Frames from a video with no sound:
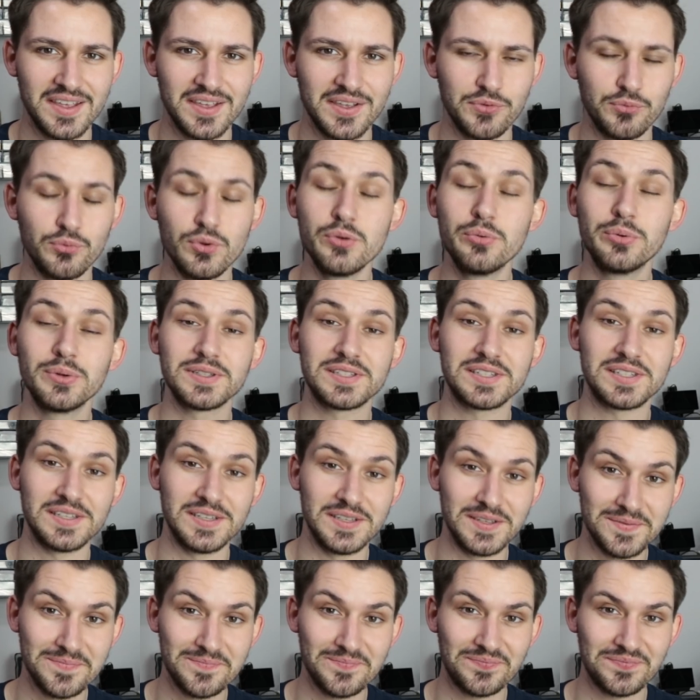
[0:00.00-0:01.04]
We will
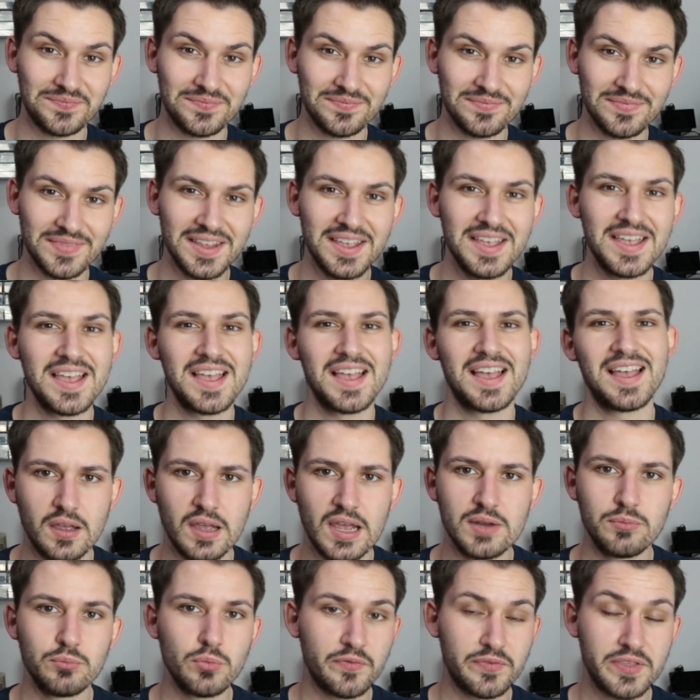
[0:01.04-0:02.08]
see.
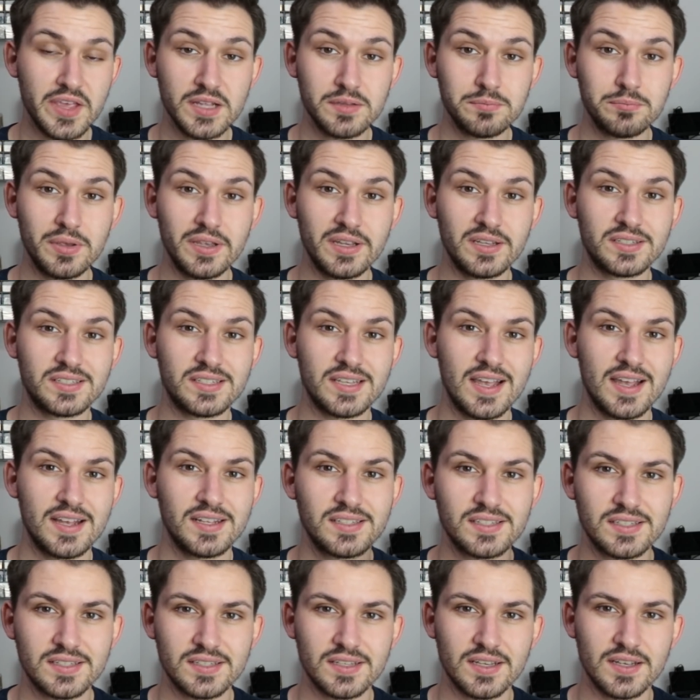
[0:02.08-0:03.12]
And with that being said,
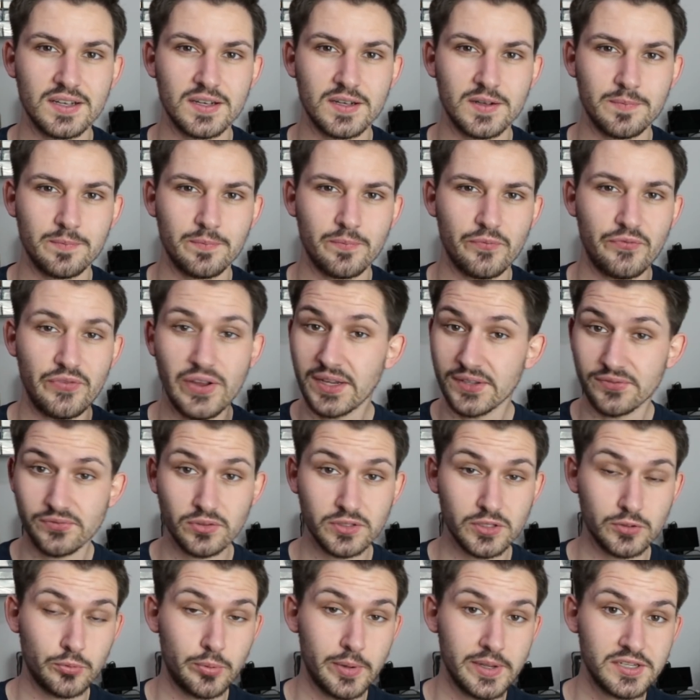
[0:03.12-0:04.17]
thanks for
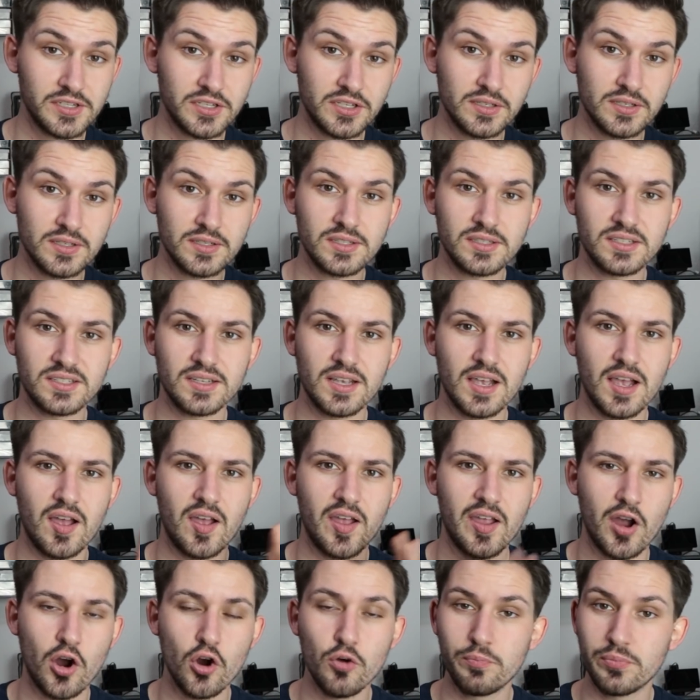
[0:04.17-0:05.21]
the questions.
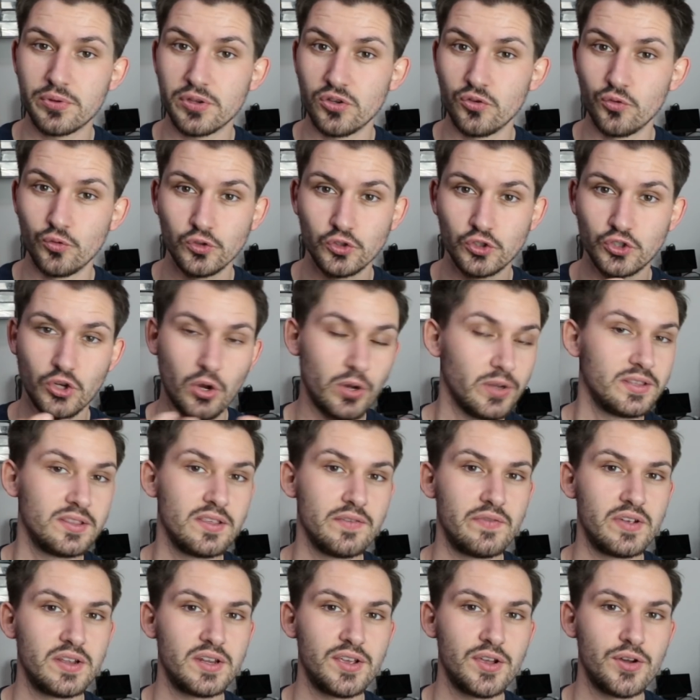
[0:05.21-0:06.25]
I hope you enjoyed the
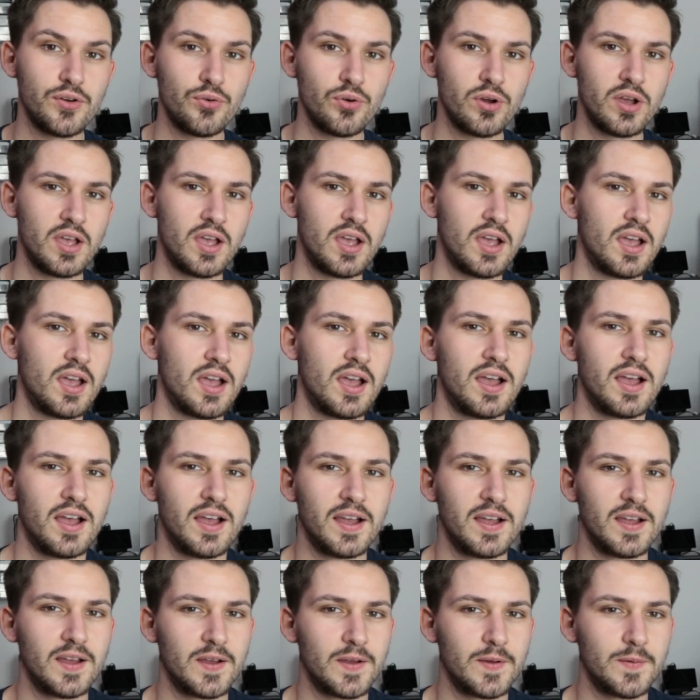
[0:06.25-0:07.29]
video.
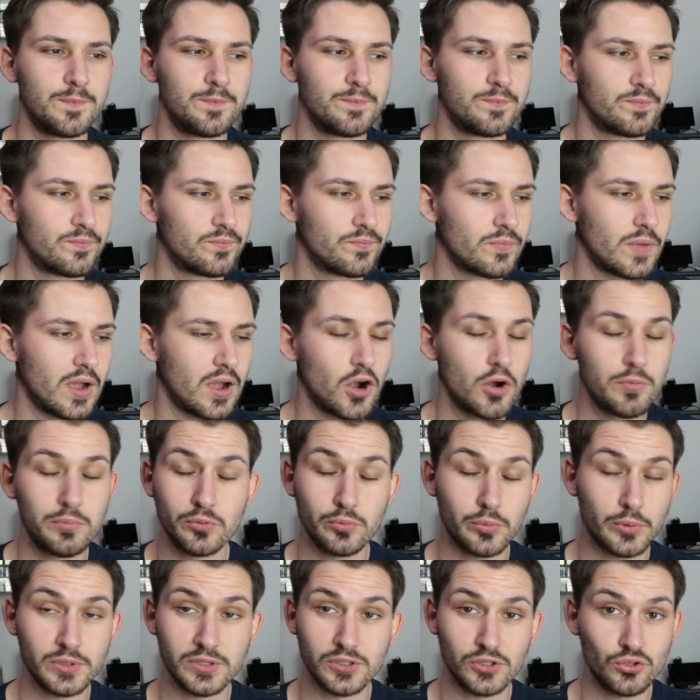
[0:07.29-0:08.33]
I hope it
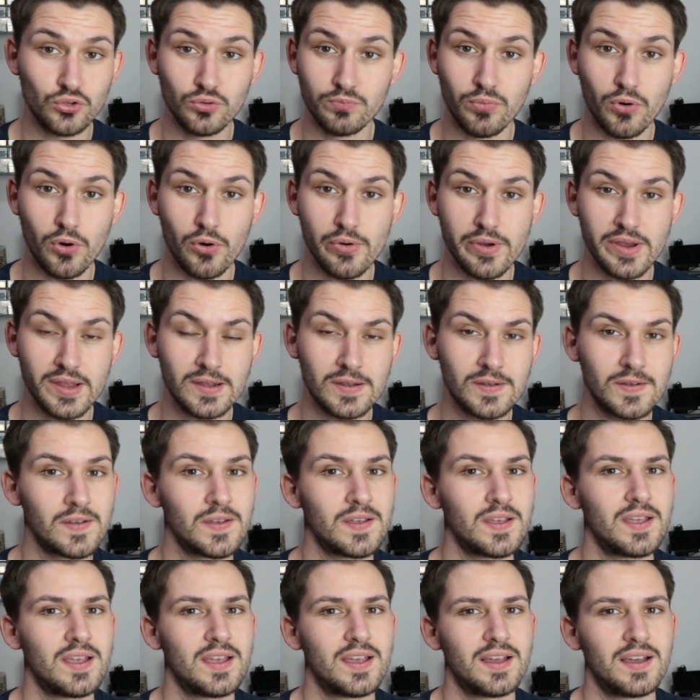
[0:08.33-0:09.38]
wasn't too boring.
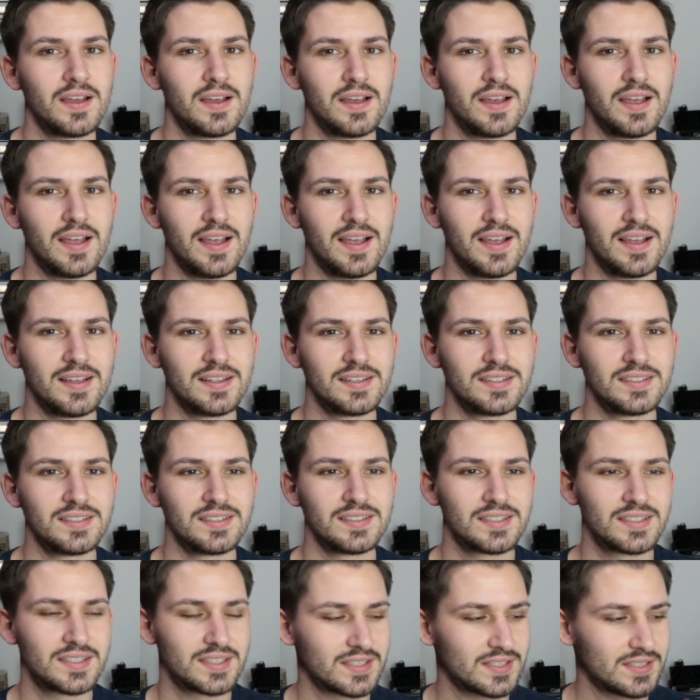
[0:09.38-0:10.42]

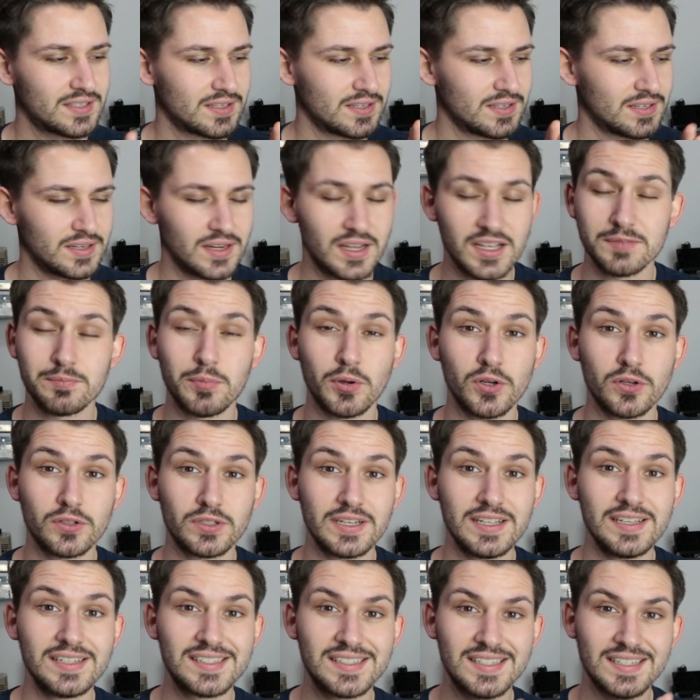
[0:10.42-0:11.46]
And last but not
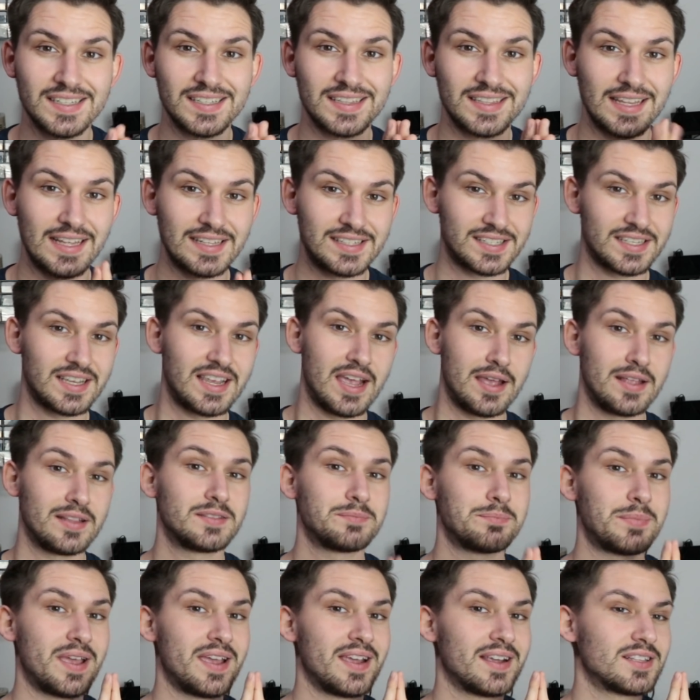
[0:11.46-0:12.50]
least, let's
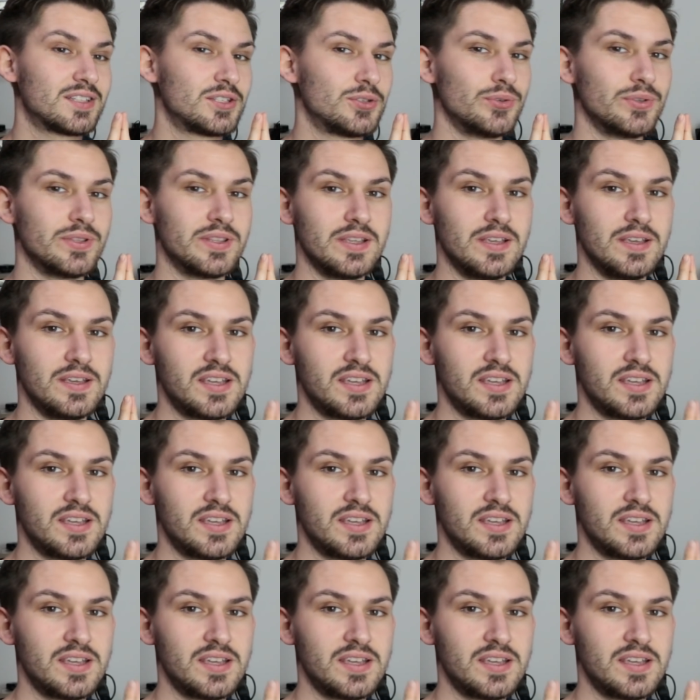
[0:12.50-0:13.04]
get back to the